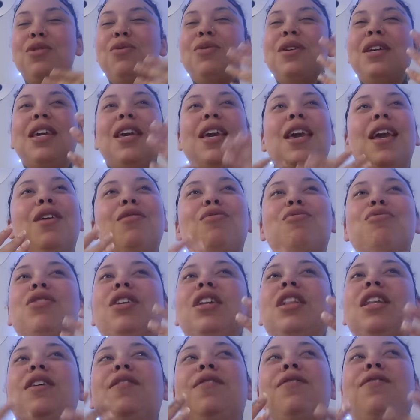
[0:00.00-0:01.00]
You can't
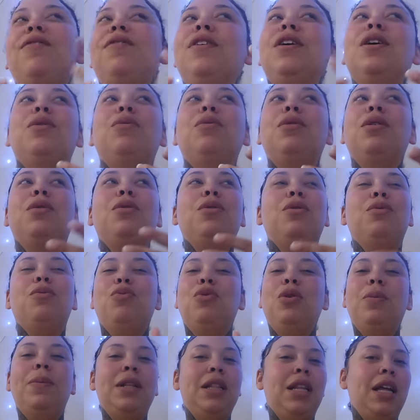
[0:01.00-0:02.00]
really fuck with a
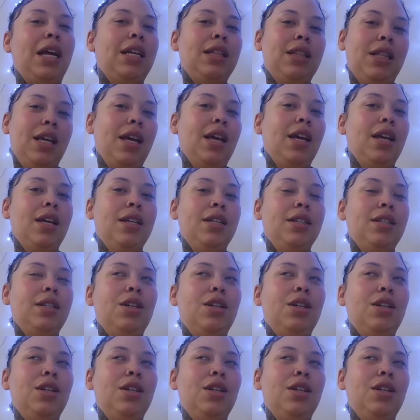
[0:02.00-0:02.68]
woman like that,